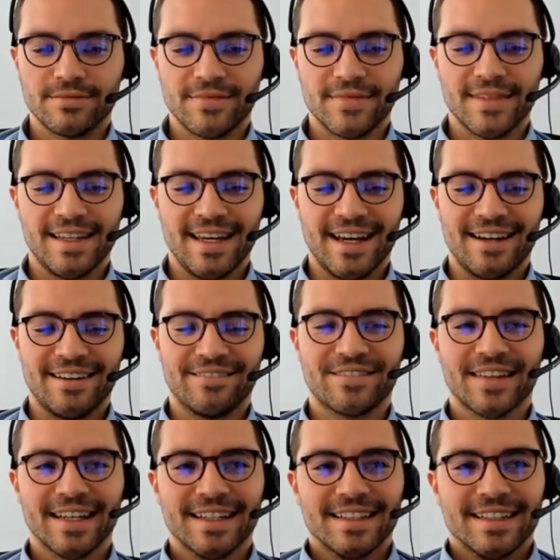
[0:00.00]
Yeah.
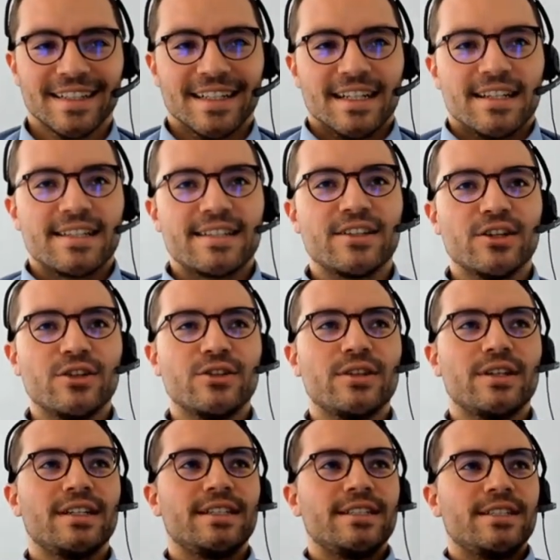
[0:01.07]

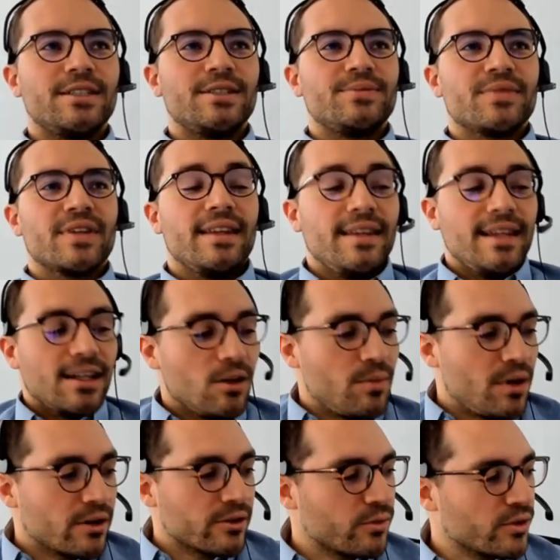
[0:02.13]
So
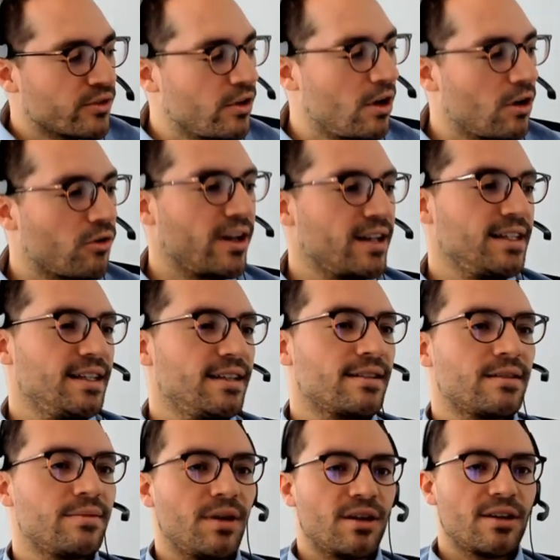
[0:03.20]
Nelonbox was already a
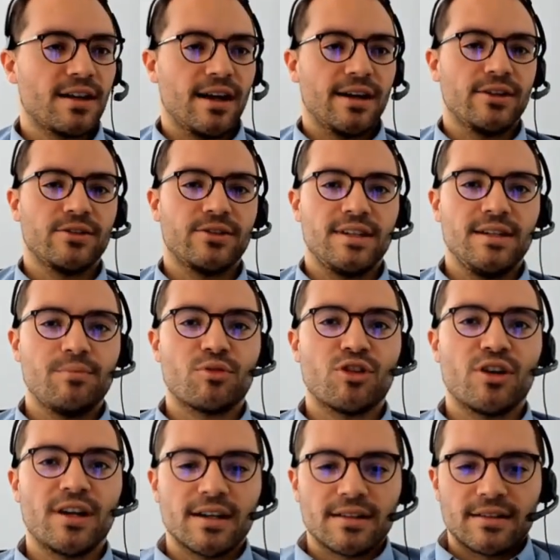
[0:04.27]
smart IoT
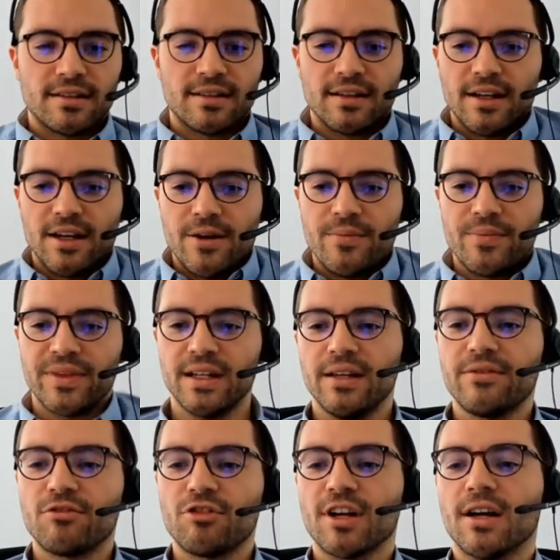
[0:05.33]
product,
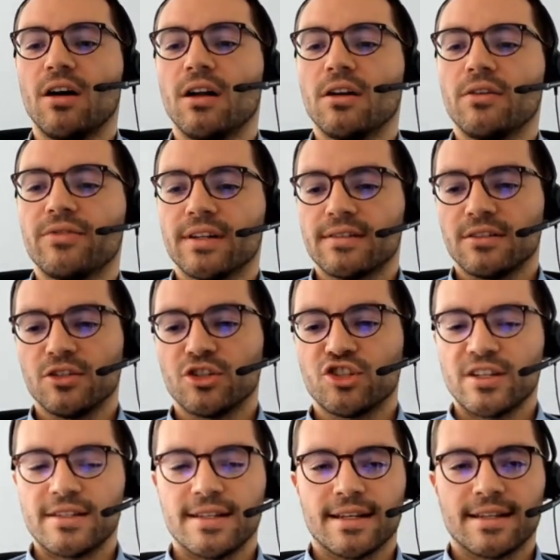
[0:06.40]
delivering all of its
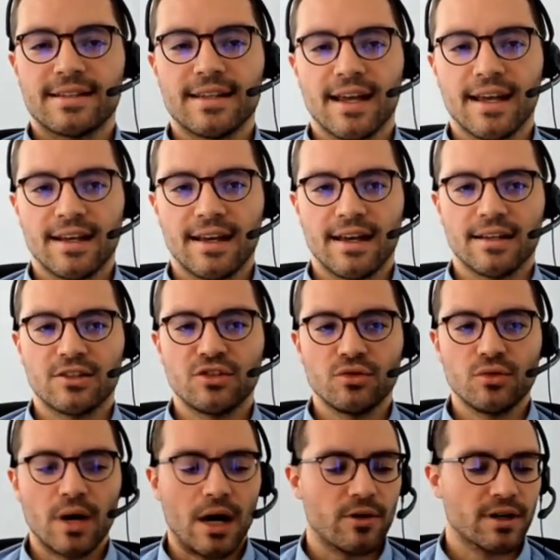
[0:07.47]
logistics data
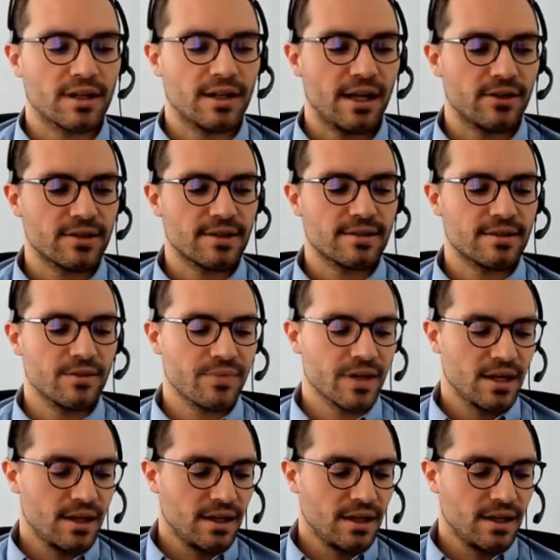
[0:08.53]
to our cloud system.